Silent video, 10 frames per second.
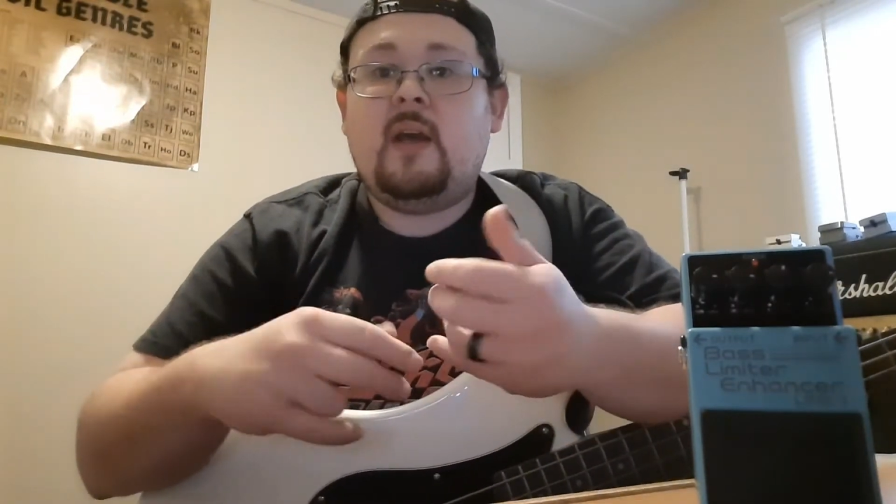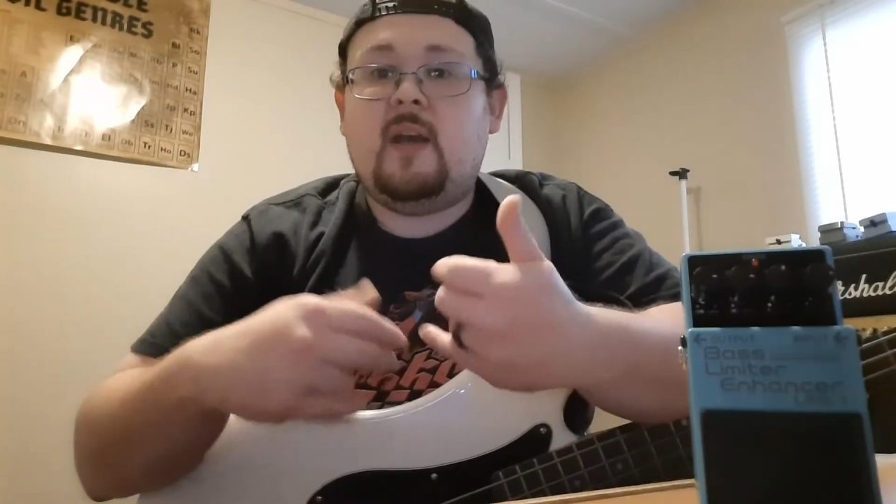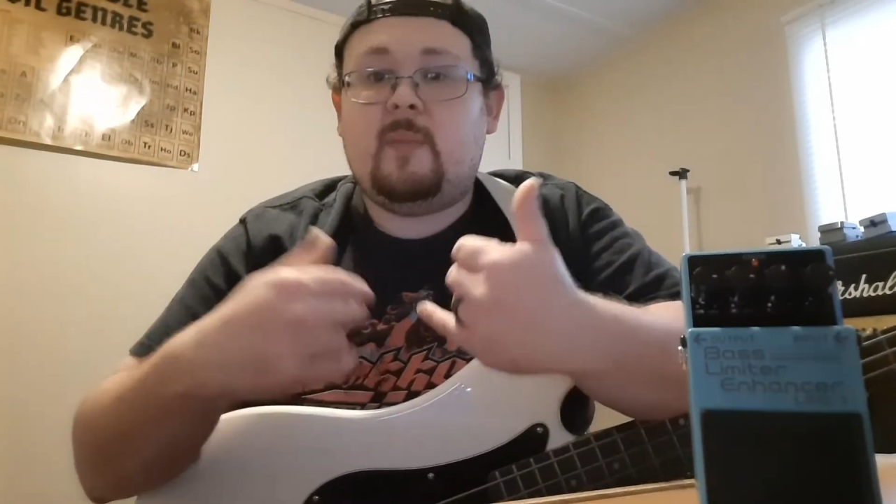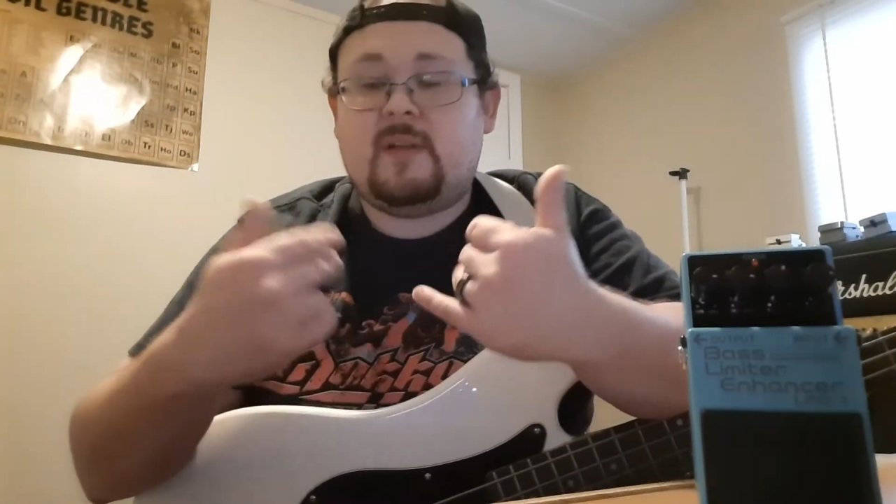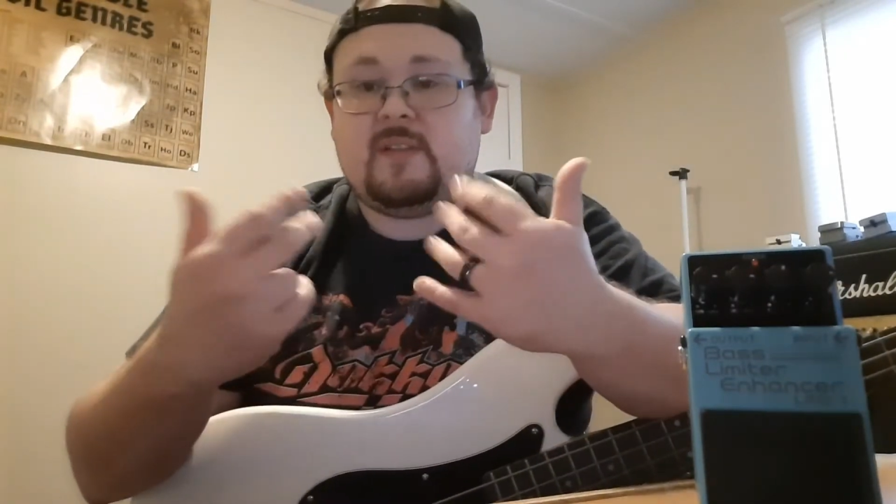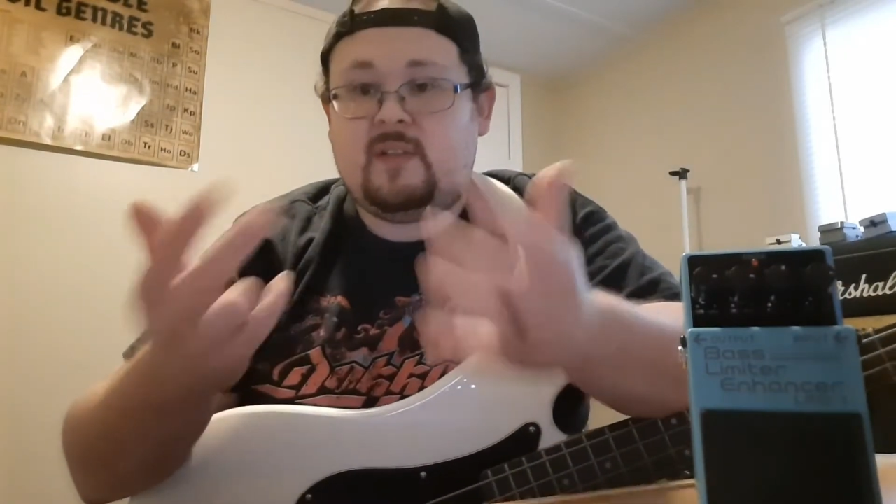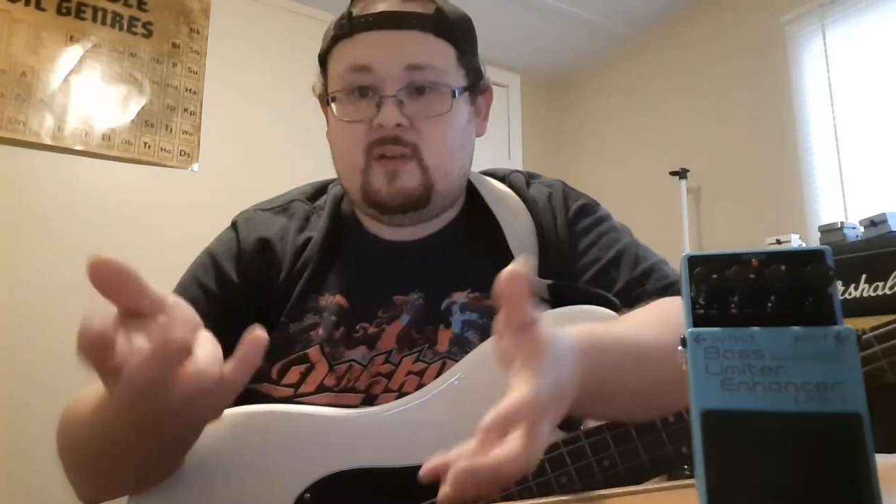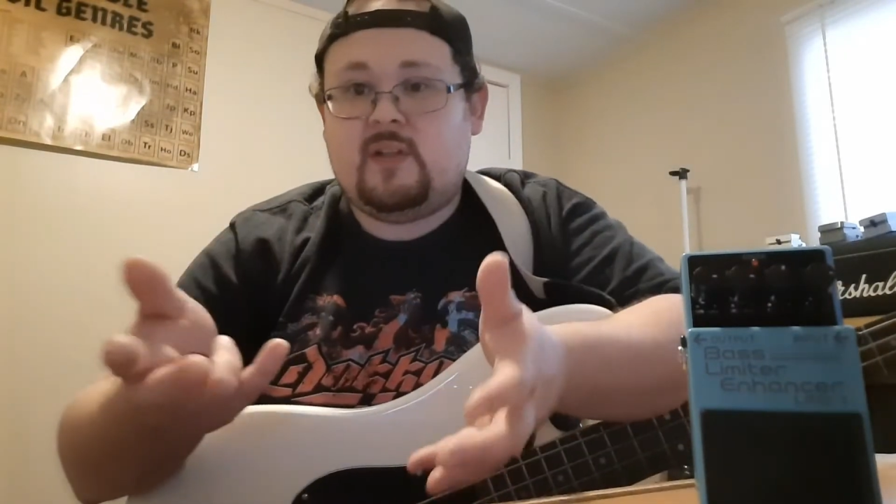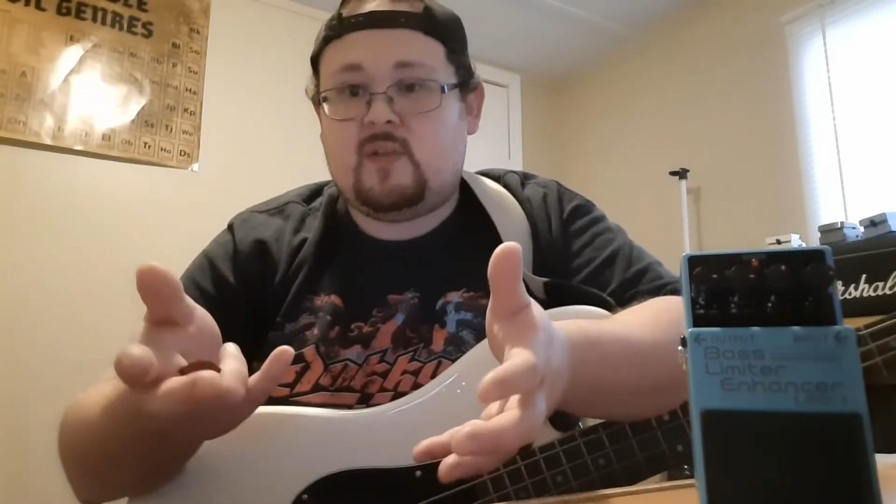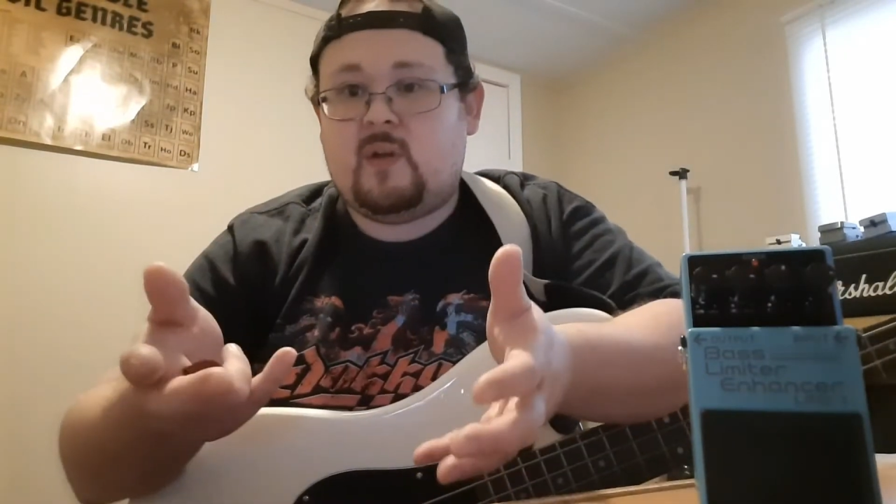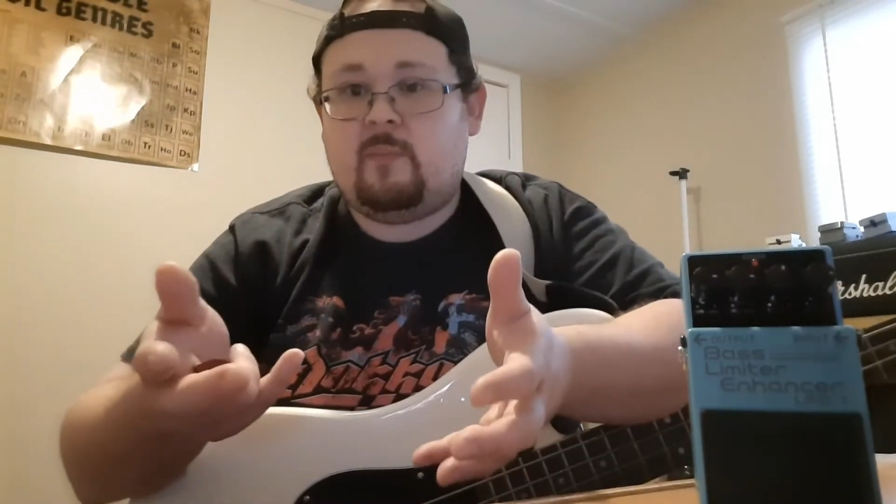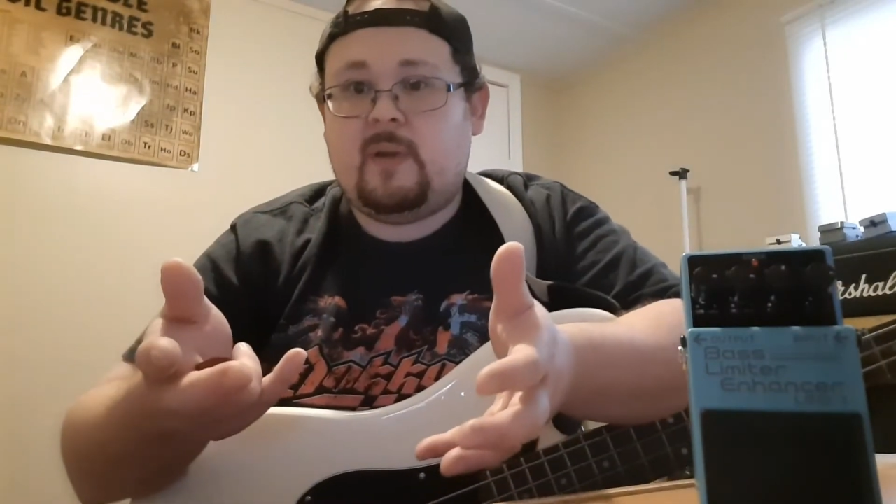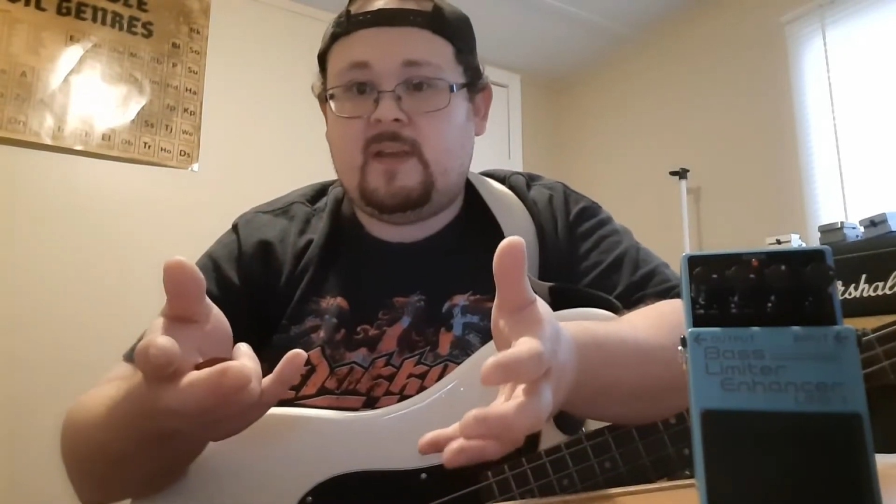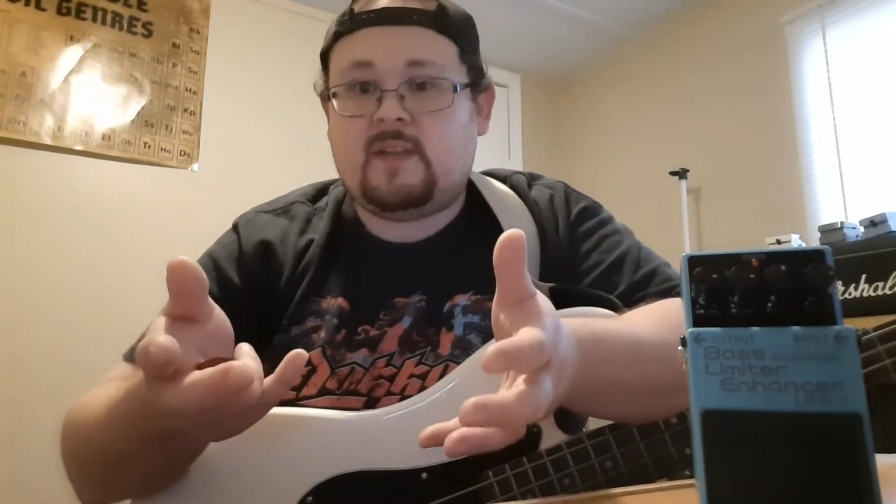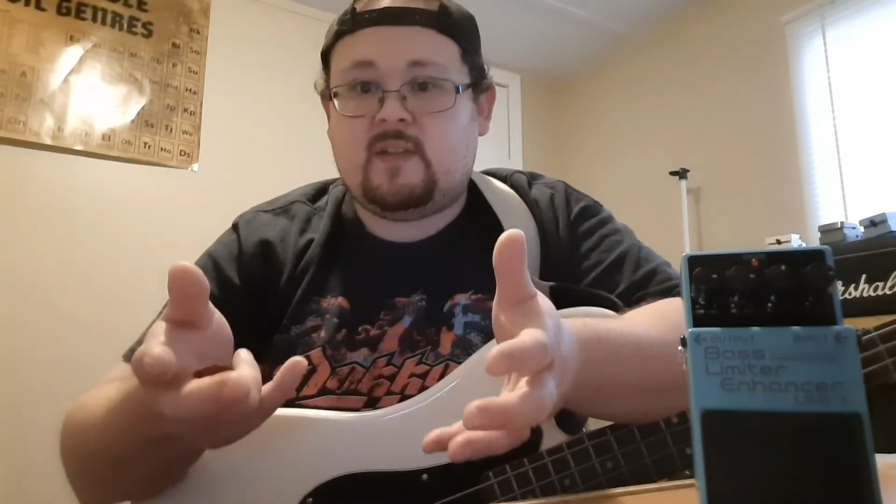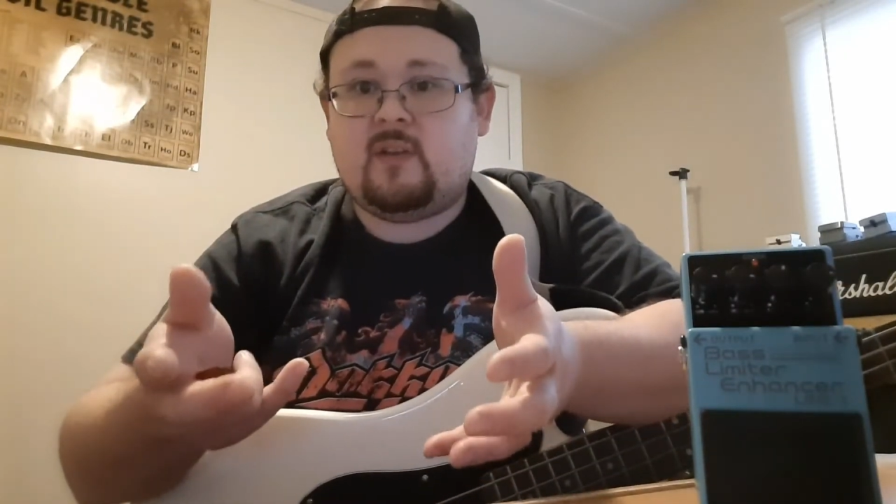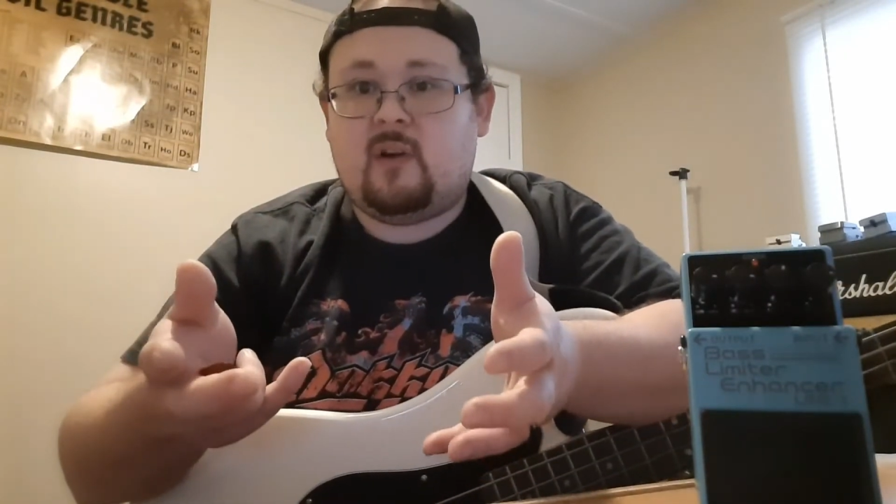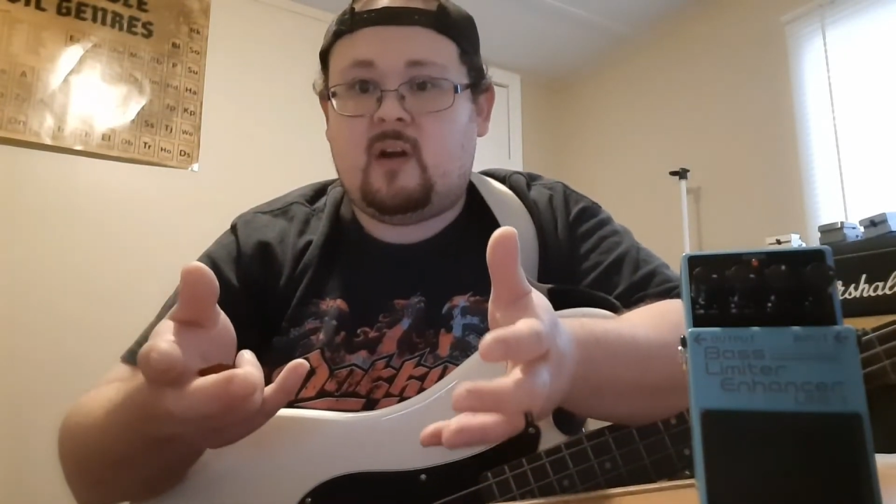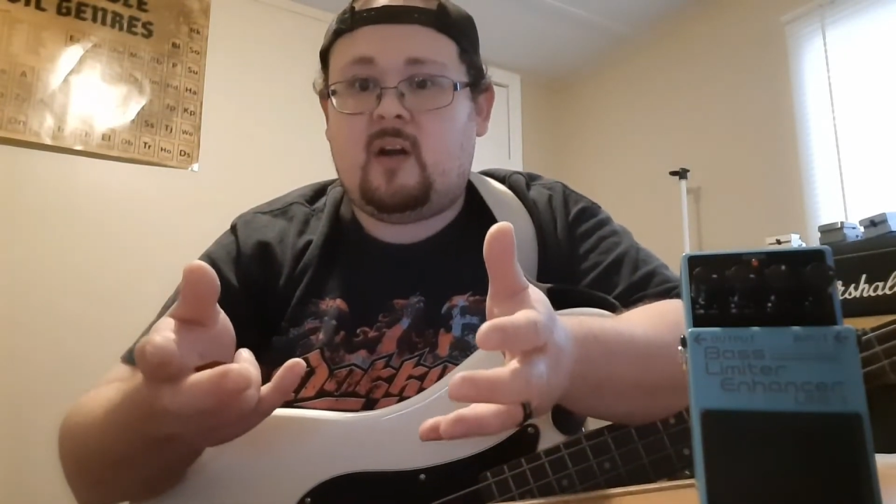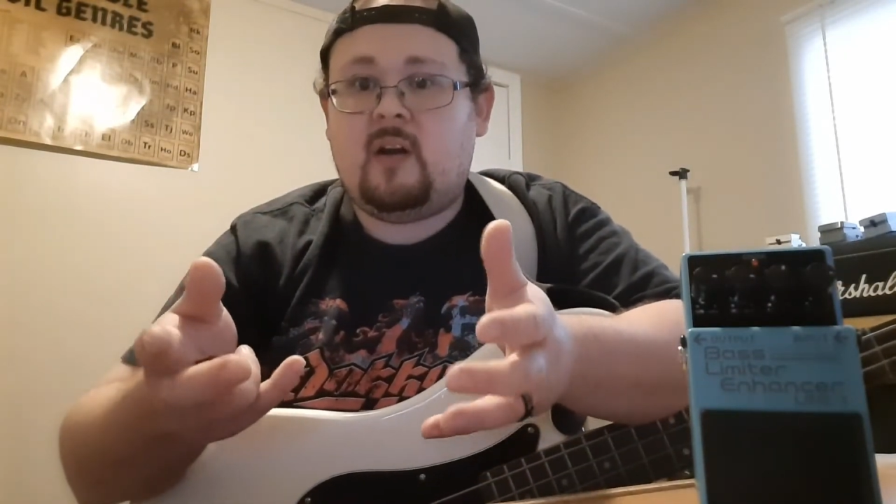in my series around bass
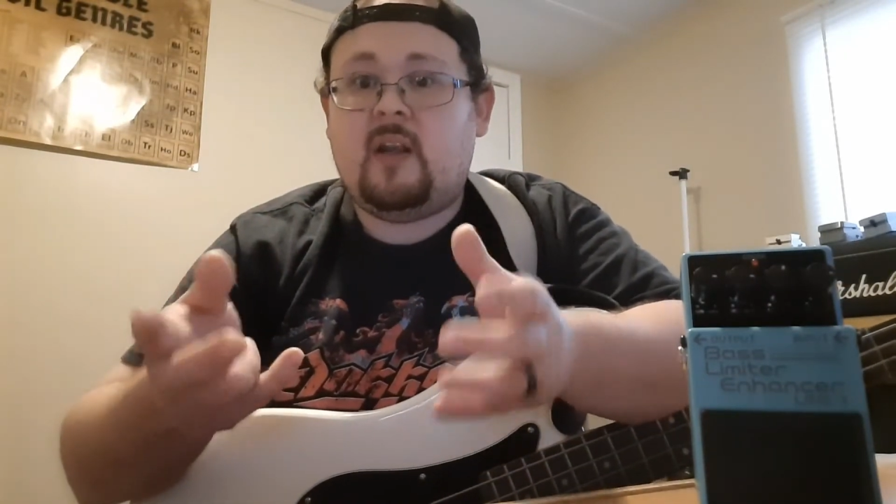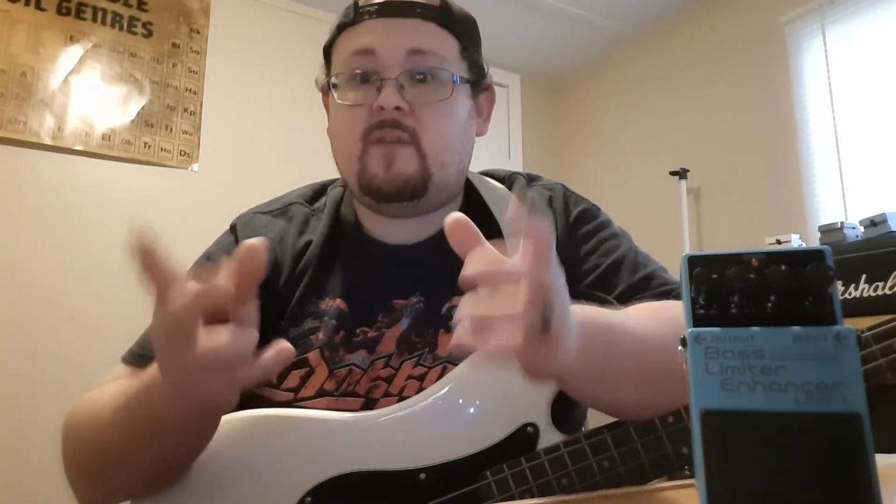guitar.